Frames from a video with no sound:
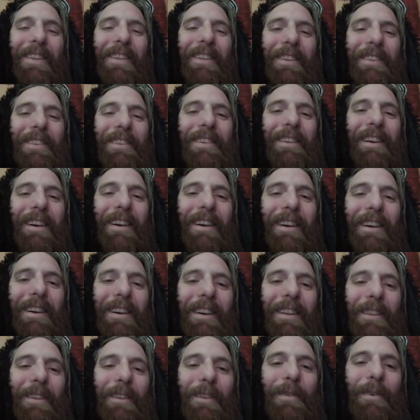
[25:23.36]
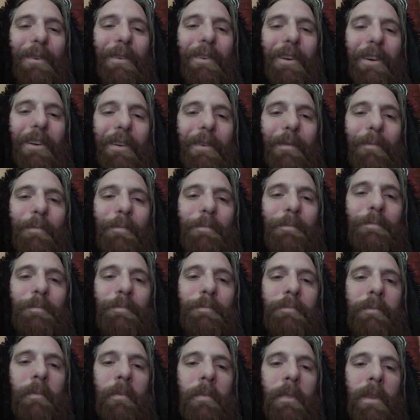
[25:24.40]
in this uh, in this review.
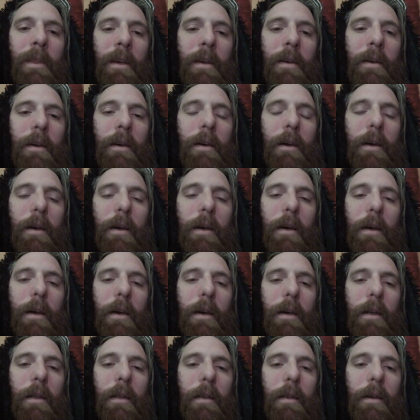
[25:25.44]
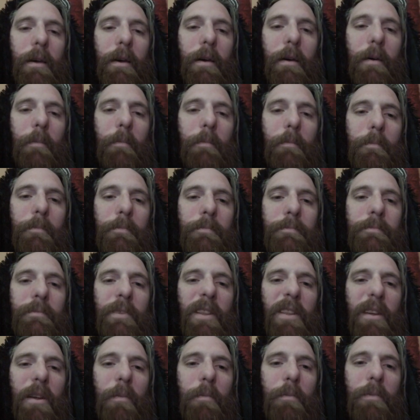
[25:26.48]
And um,
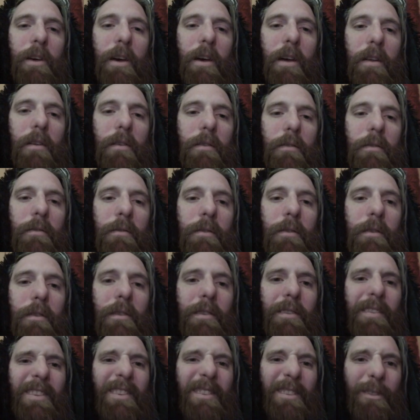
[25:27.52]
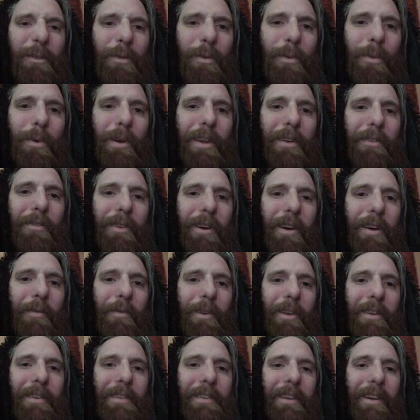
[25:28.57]
I think I'm done. This is 25
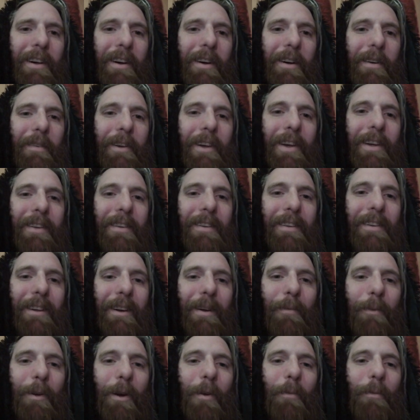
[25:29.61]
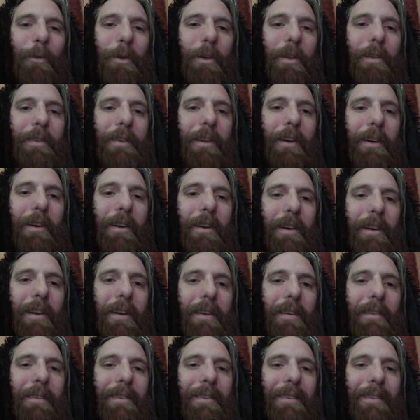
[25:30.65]
minutes long, man. I'm I'm real sorry,
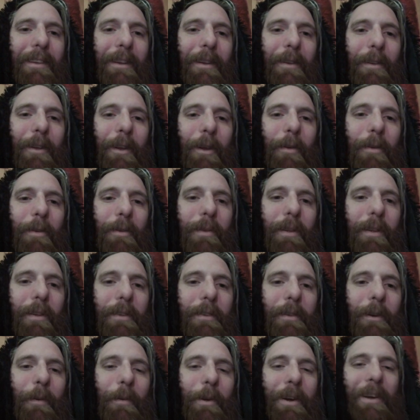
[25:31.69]
guys. I'll I'll, I'll start